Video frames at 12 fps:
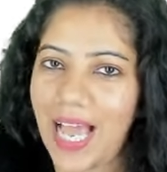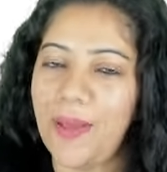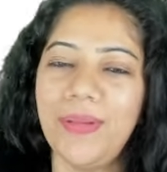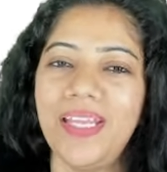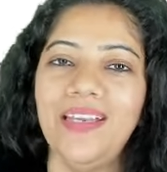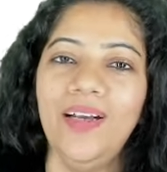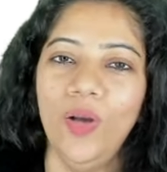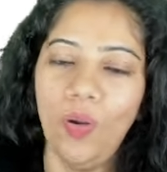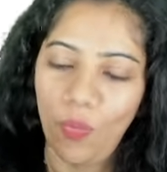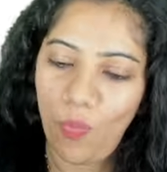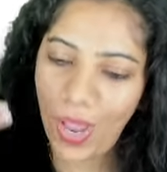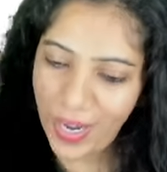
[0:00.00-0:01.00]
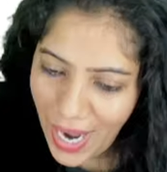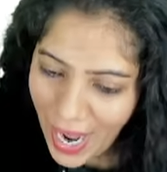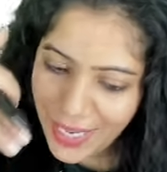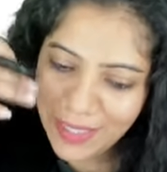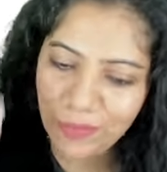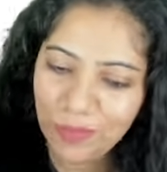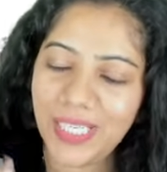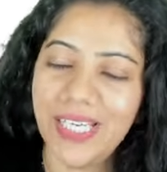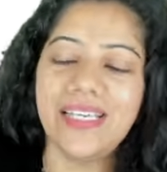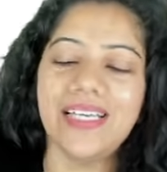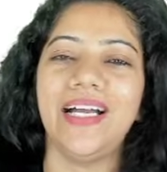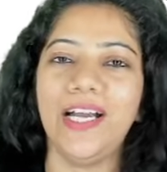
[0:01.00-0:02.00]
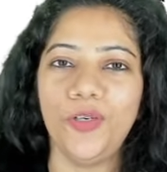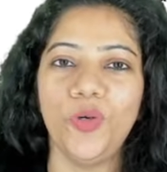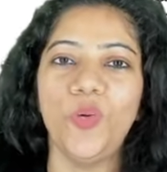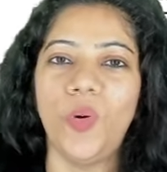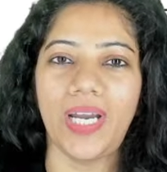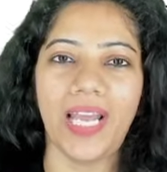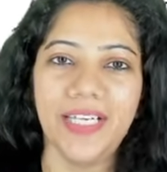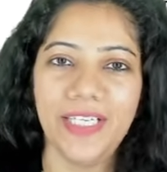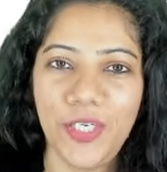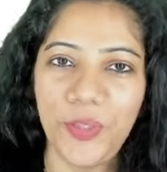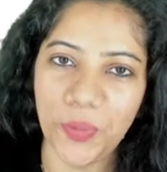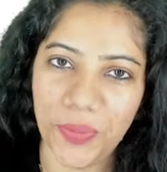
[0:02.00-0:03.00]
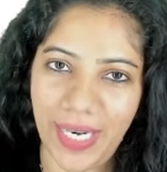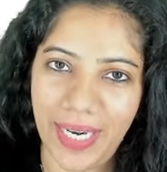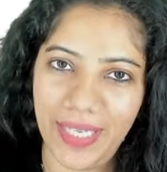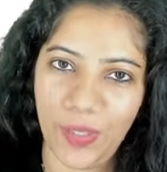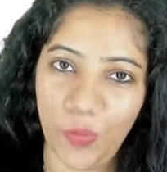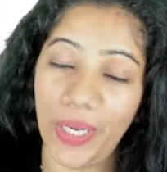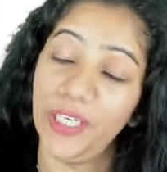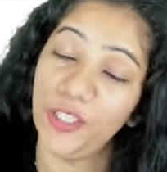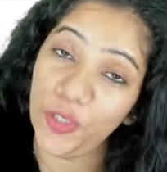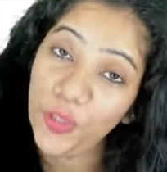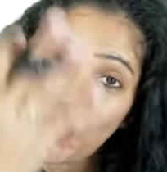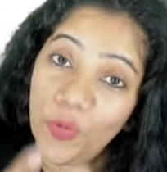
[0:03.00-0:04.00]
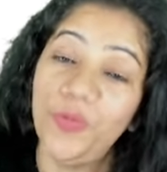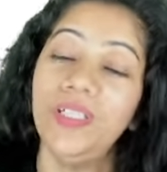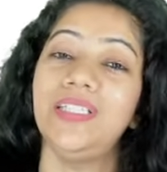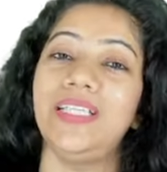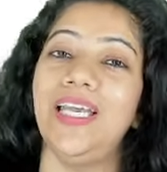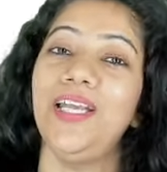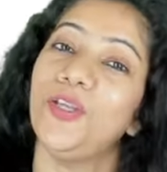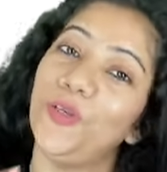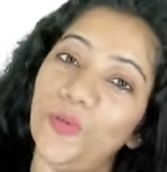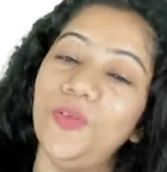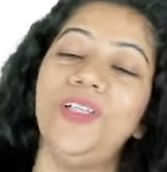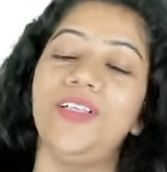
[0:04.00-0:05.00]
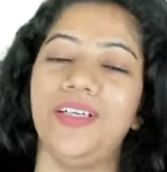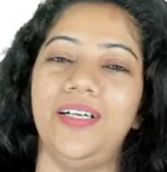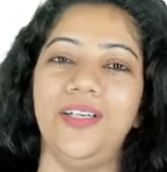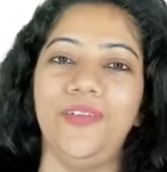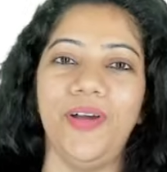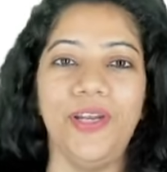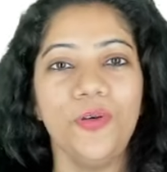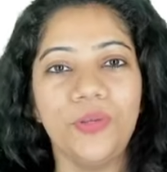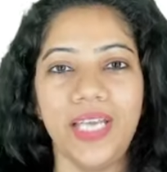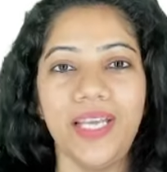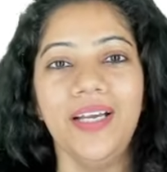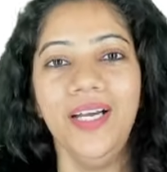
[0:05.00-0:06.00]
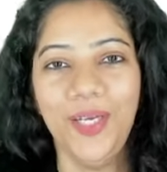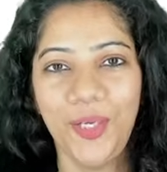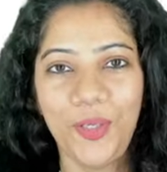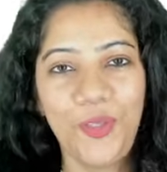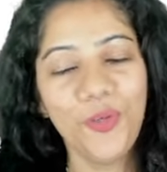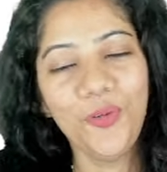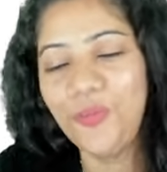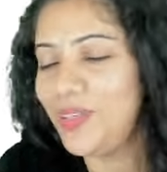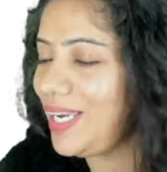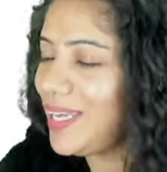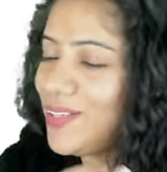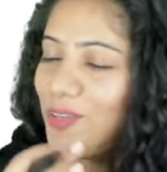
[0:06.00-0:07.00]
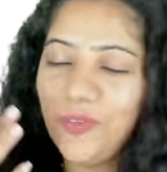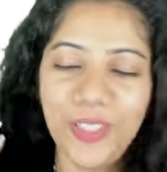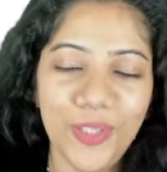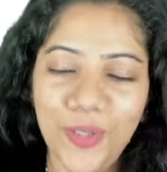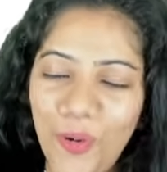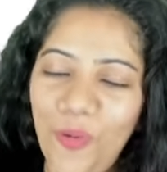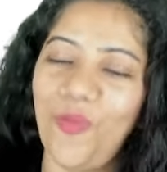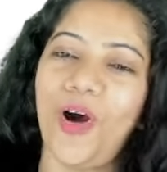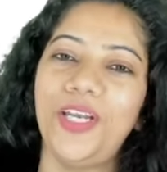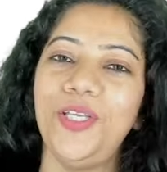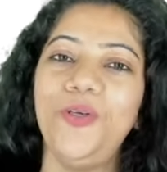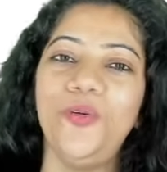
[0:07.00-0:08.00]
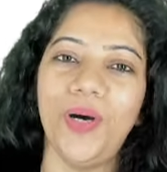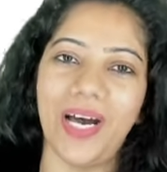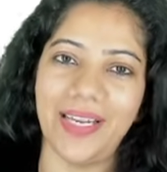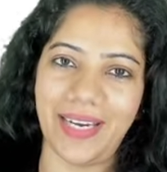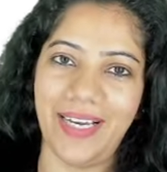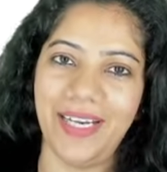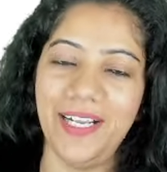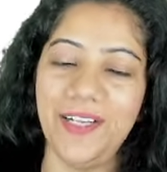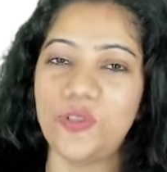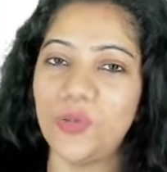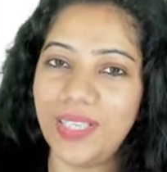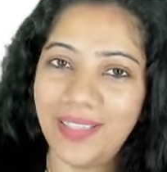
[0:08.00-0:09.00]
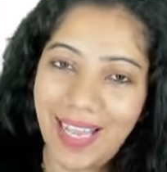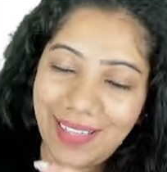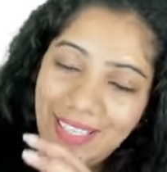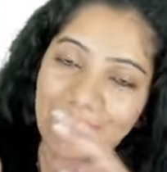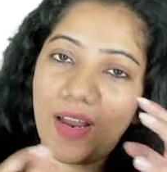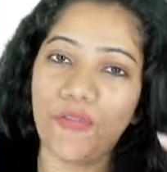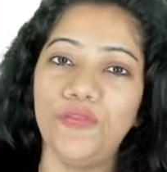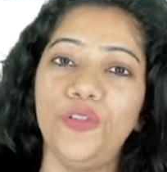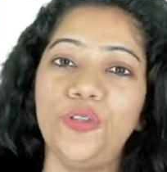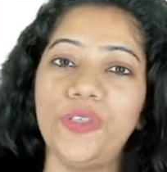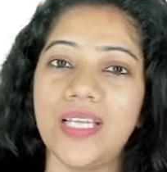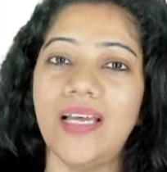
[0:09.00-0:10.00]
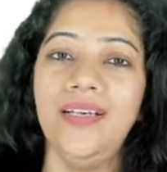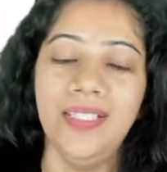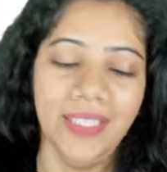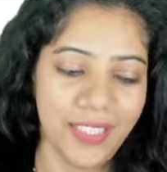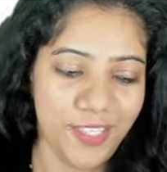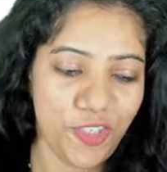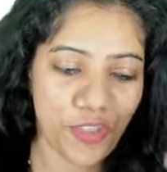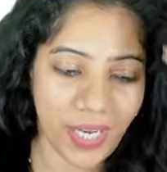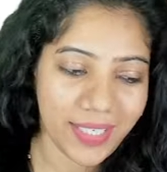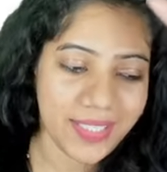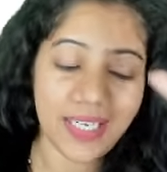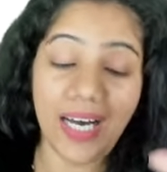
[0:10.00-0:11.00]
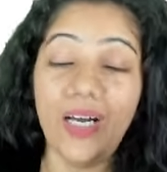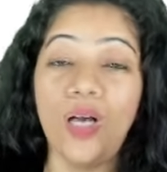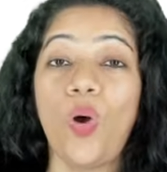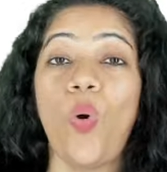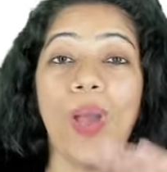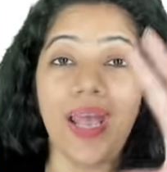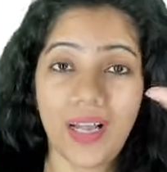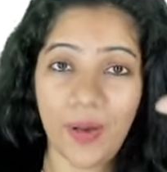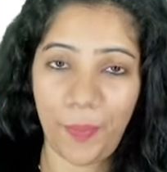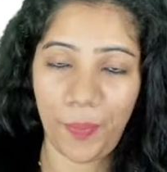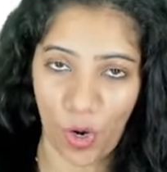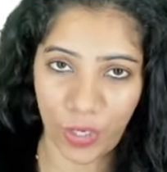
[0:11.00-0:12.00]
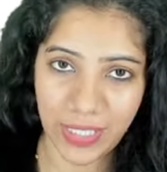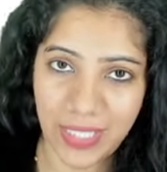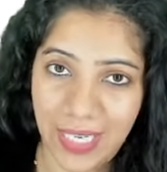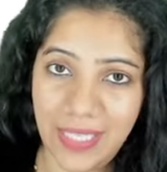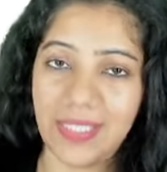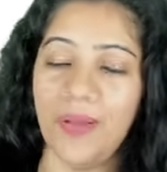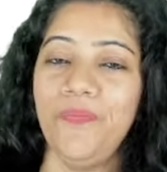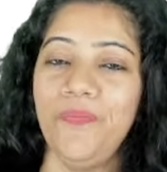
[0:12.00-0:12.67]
I mean, when I am thinking, I know what I need to write. When you will think, you will when you think, you will know what you are writing. So the rough notes are just a quick process.